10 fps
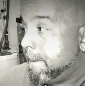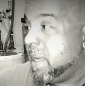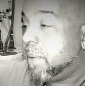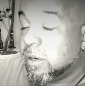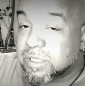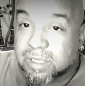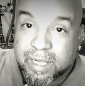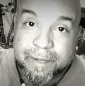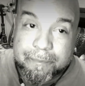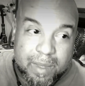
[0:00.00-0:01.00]
Me
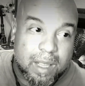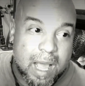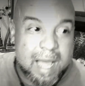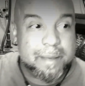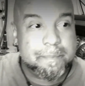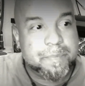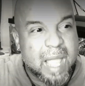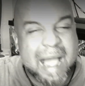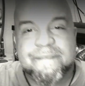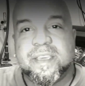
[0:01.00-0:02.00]
personally,
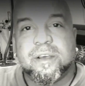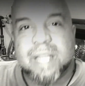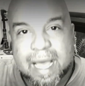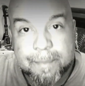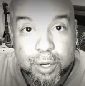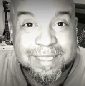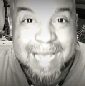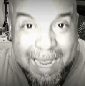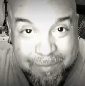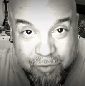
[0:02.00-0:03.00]
I feel like I'm on a time